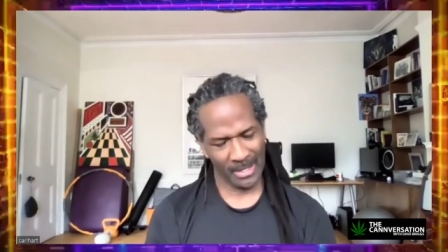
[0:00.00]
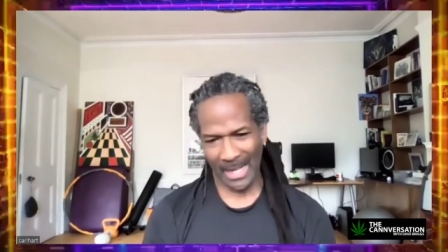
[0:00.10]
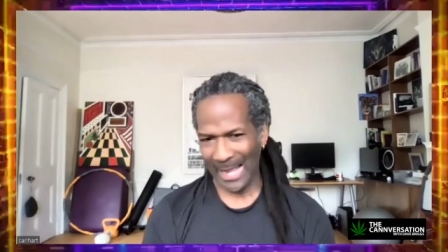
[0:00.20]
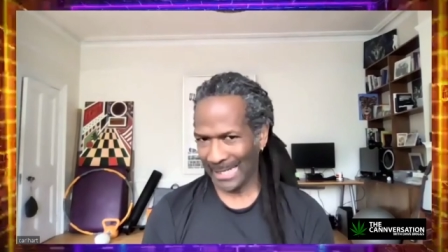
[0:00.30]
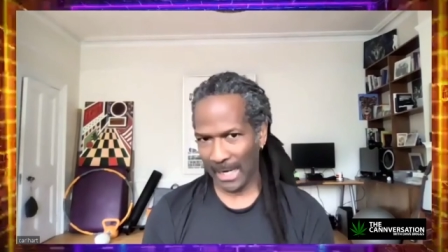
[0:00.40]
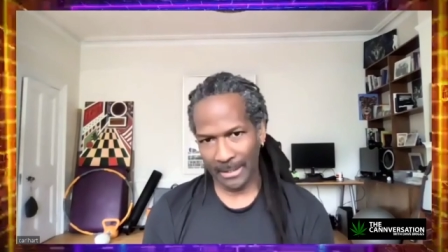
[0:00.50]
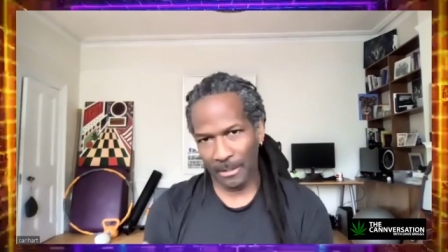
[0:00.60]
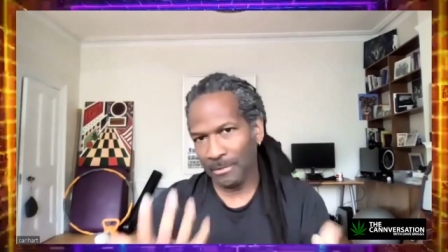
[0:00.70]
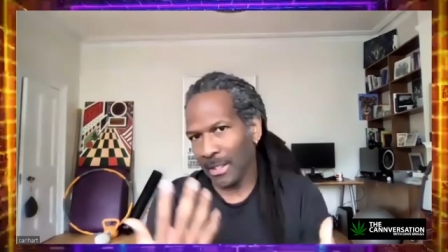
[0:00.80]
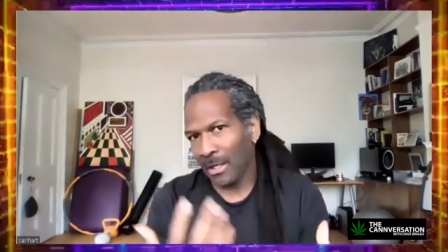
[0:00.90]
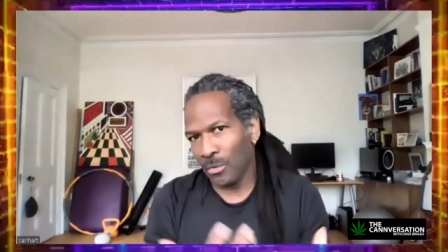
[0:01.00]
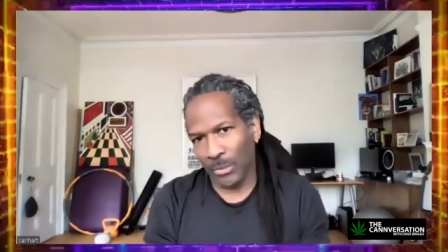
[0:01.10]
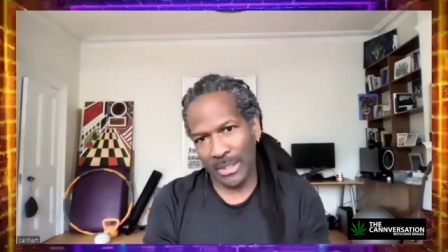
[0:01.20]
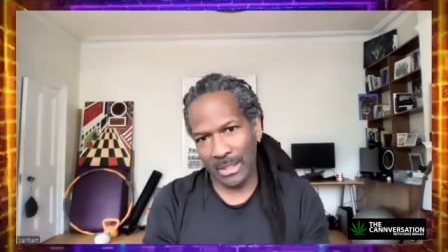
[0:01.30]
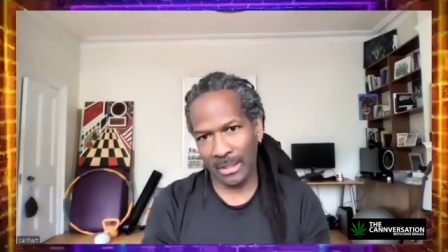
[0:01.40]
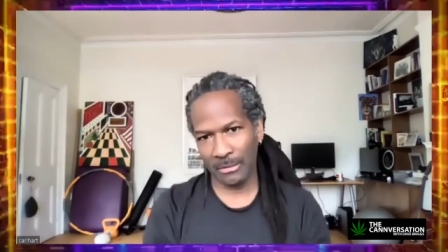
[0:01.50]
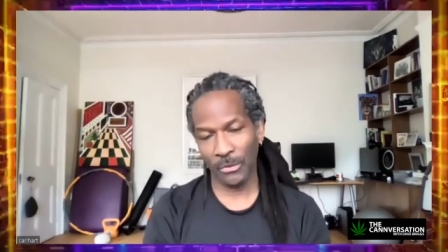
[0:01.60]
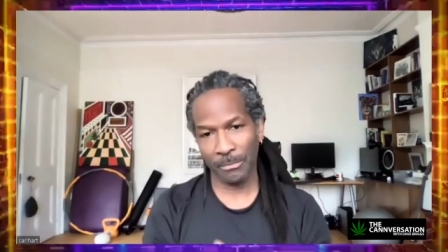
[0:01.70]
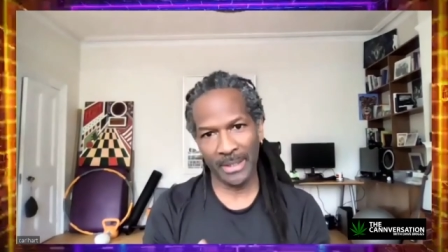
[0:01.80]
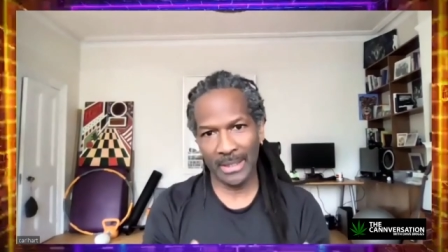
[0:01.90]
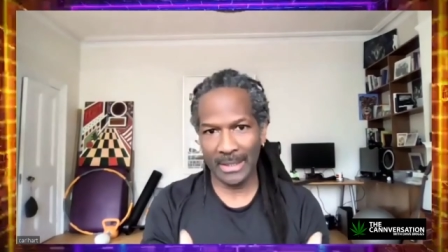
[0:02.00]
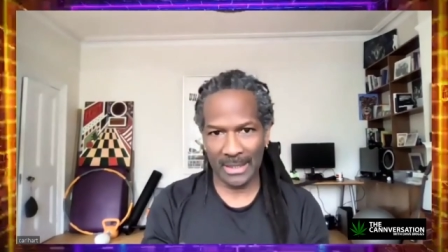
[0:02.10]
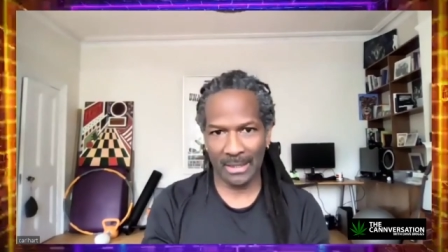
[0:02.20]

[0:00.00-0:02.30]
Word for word: I, I don't know. It, it will be a,